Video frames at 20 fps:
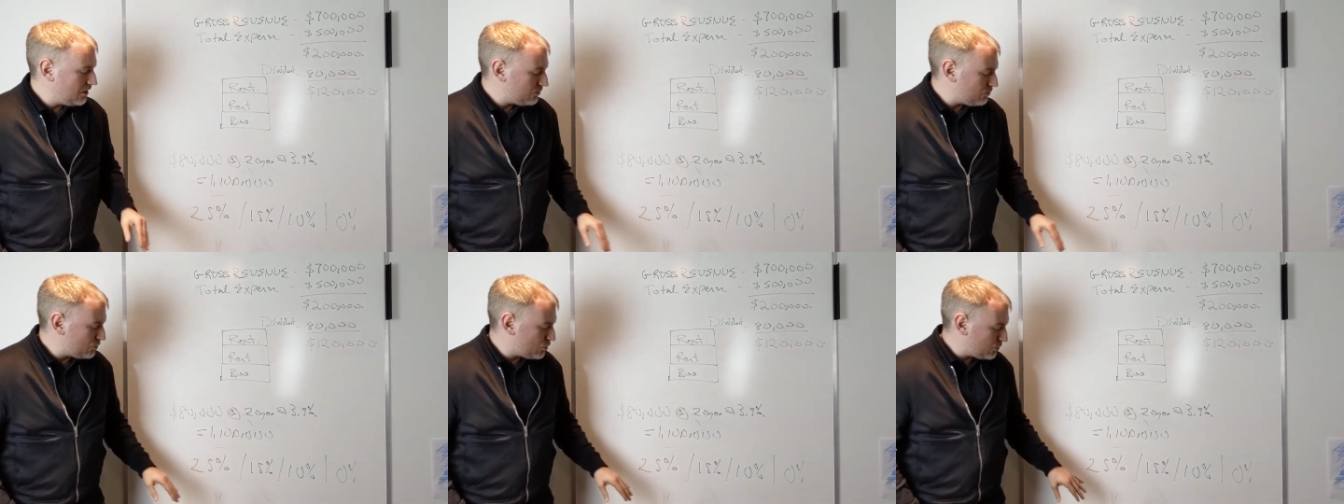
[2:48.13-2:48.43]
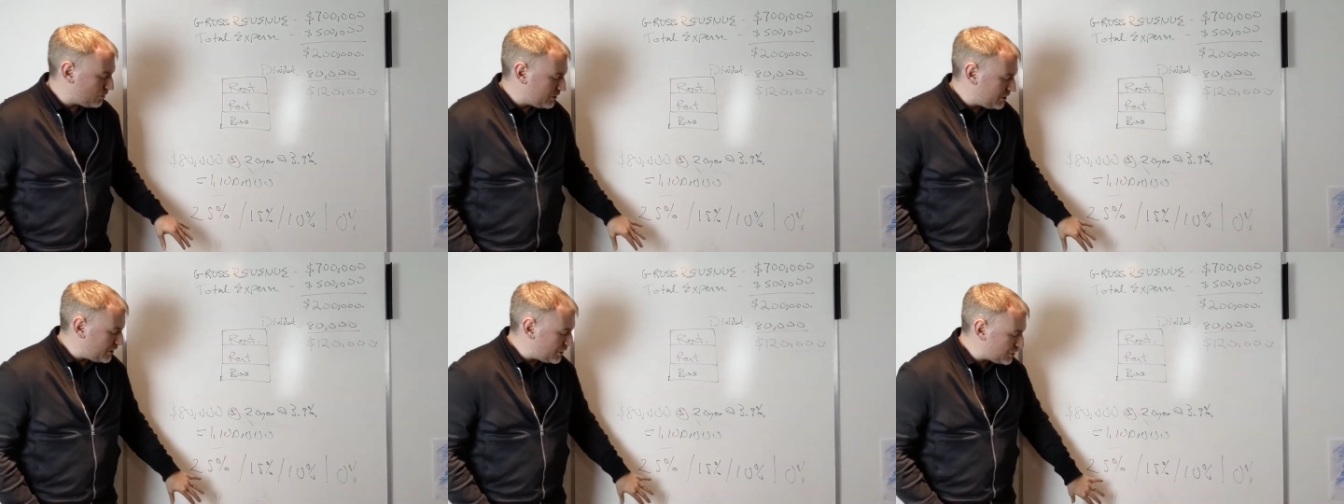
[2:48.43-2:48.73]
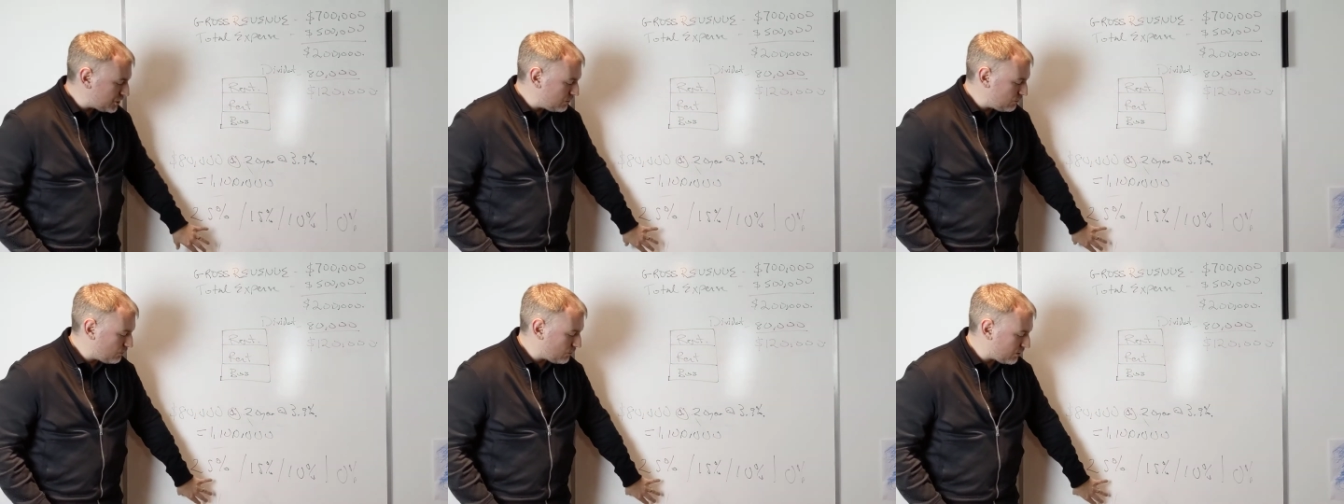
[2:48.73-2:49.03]
So
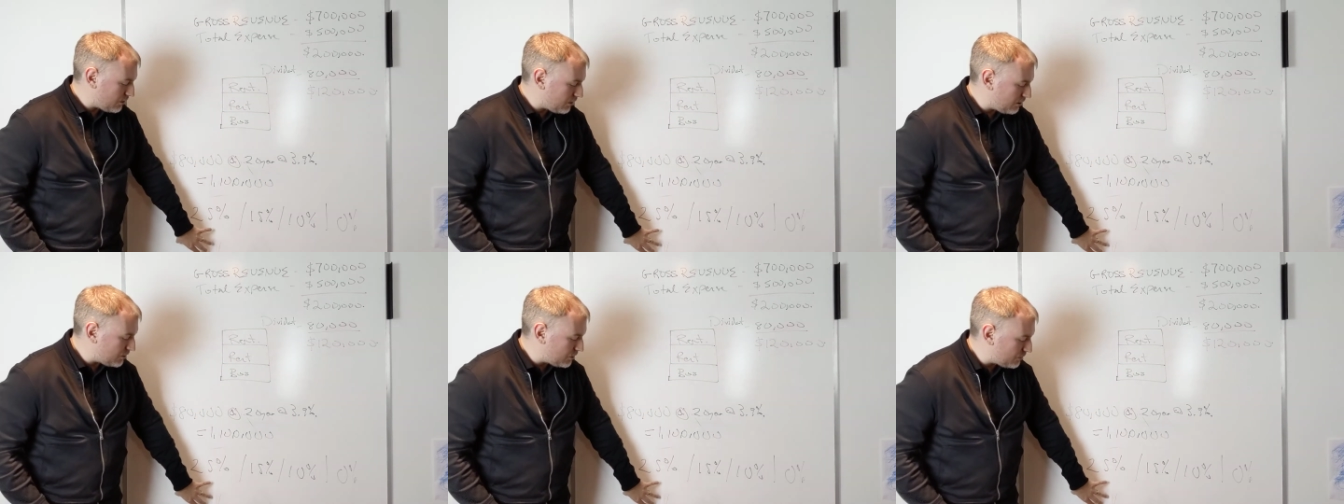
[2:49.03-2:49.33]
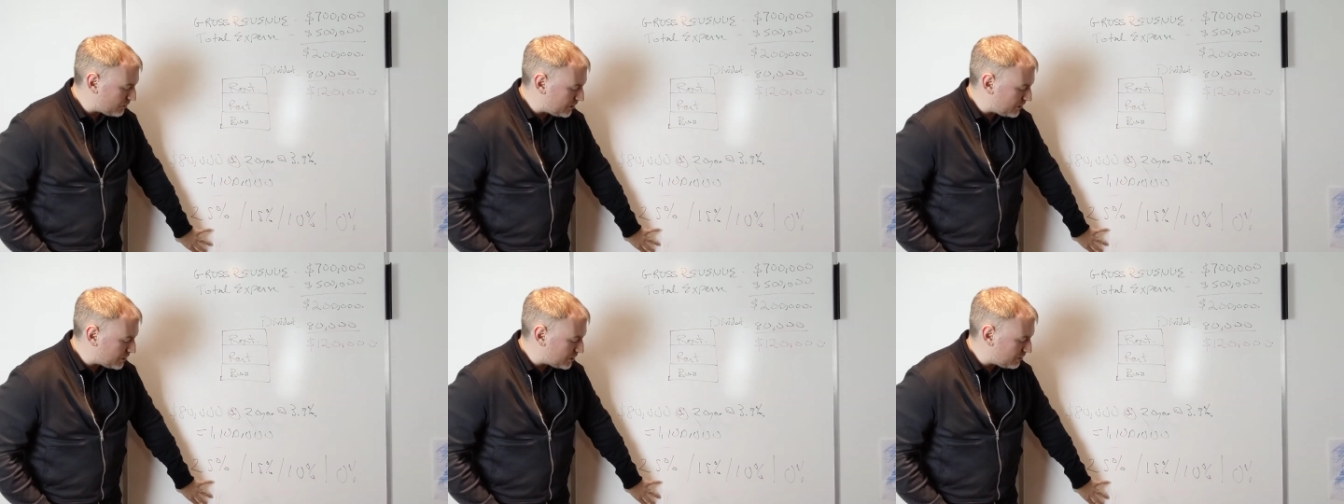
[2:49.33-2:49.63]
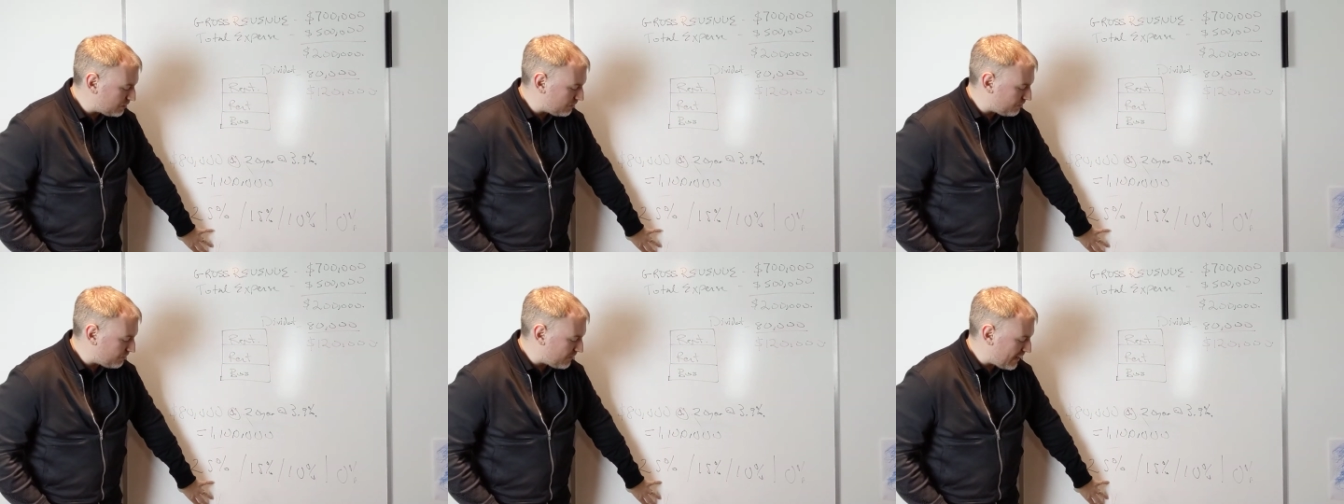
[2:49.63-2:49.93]
traditional
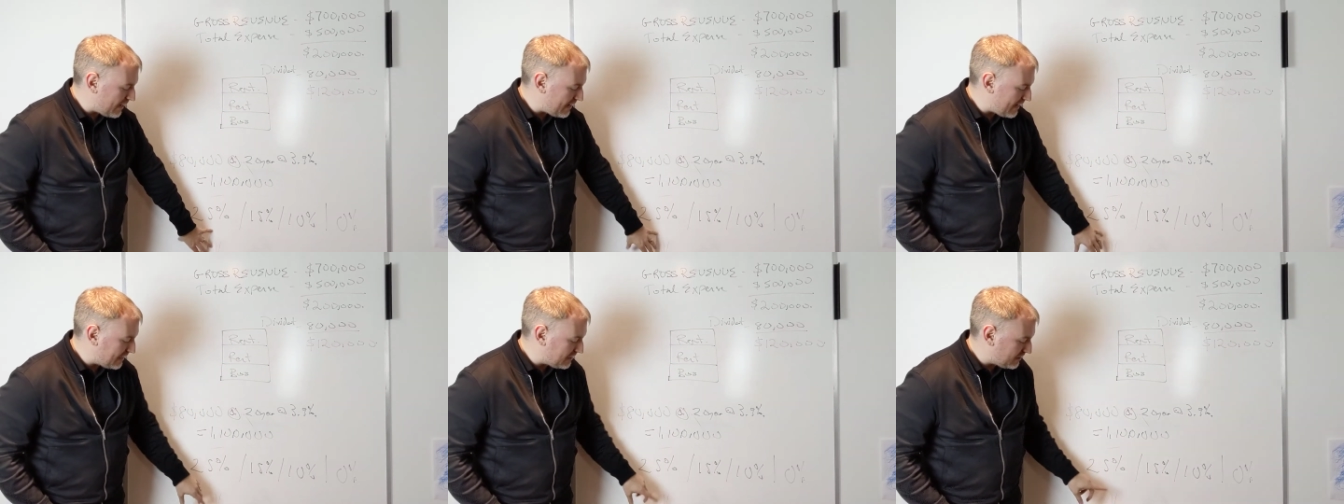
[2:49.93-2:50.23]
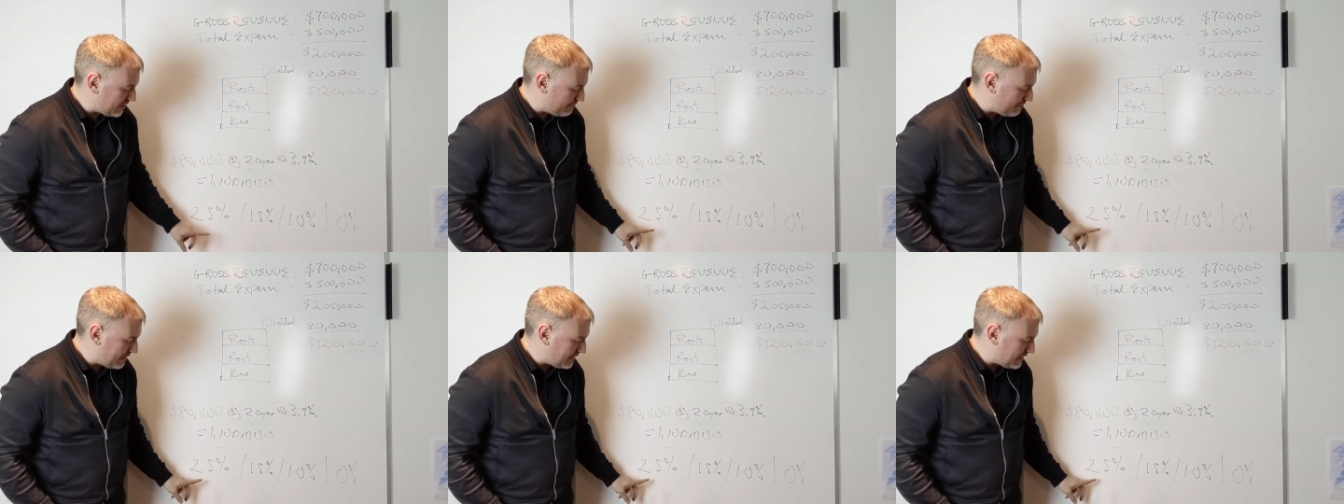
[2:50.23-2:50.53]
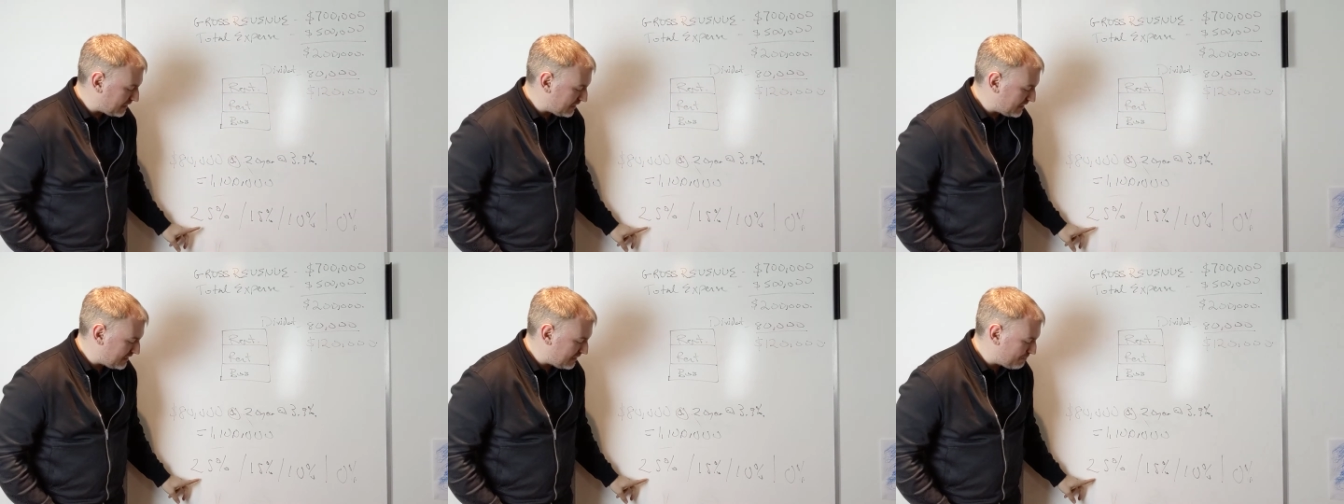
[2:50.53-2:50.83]
traditional financing
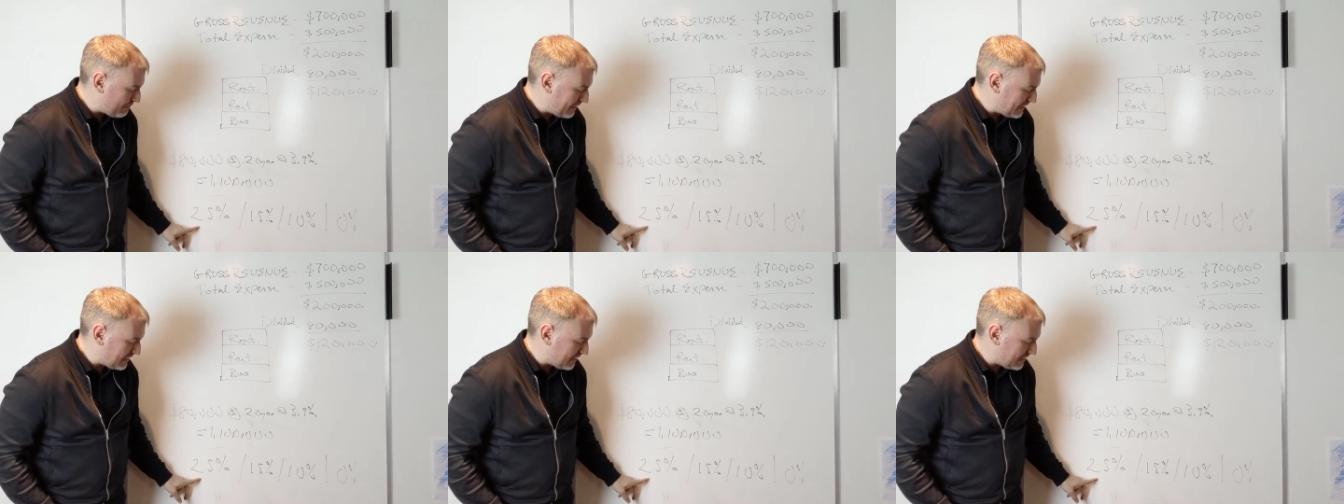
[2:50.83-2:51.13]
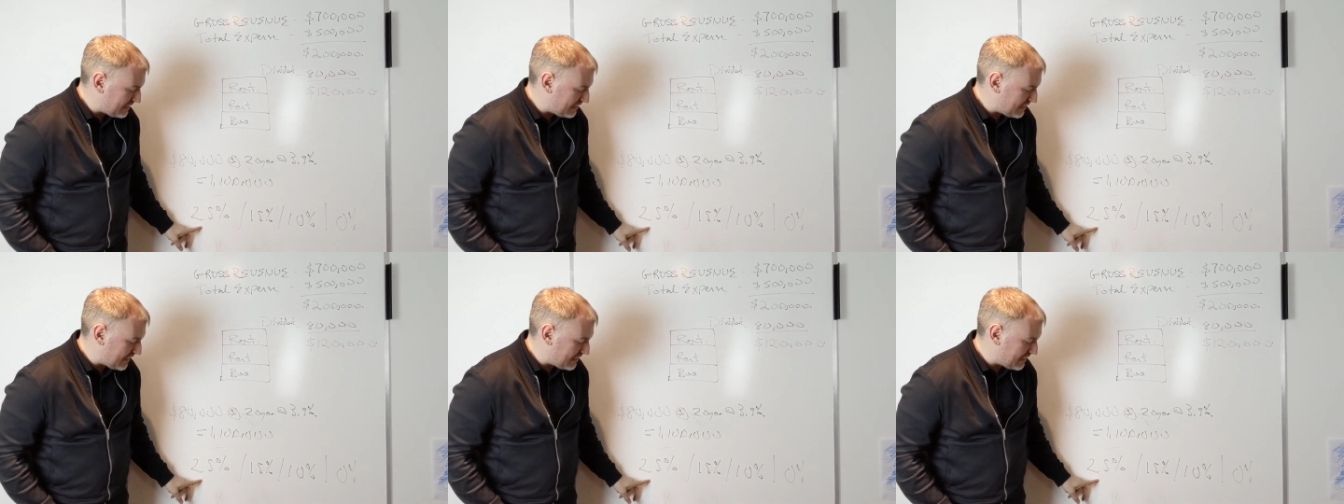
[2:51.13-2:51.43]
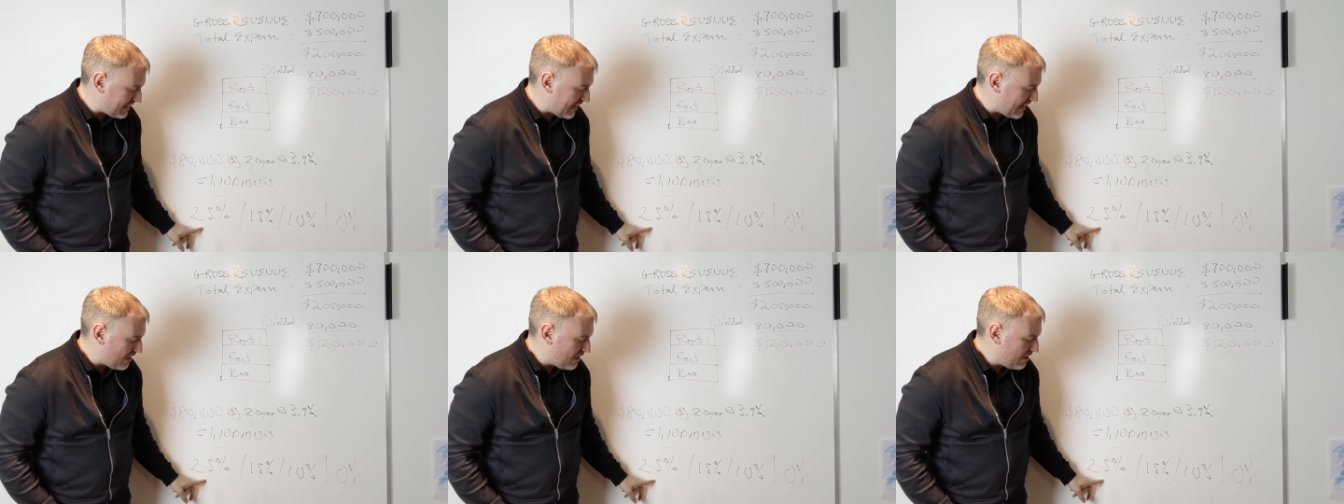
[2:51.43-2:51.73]
basically basically
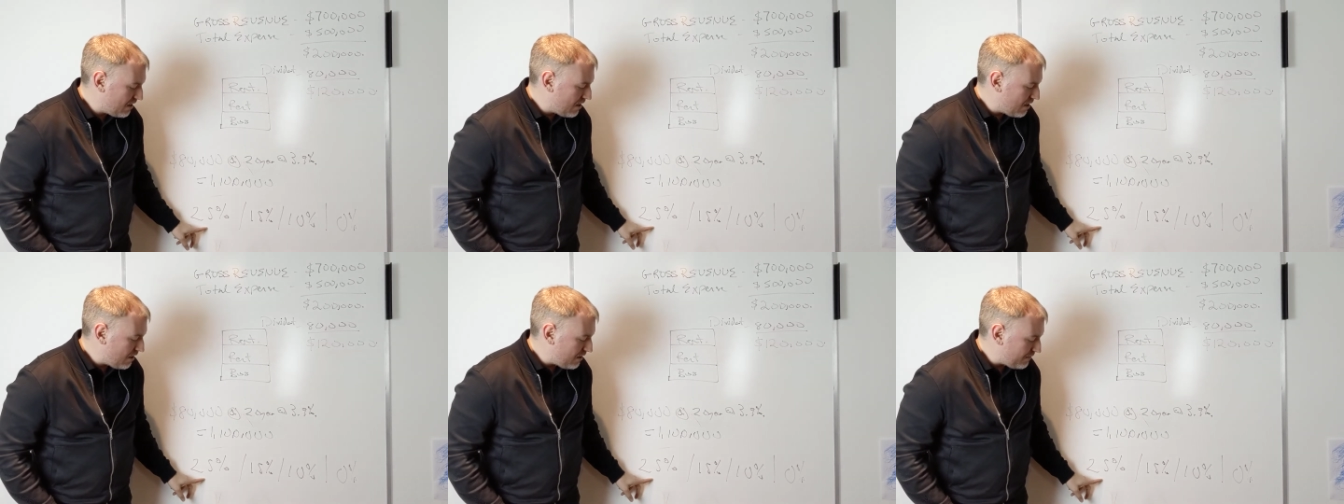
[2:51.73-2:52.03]
says that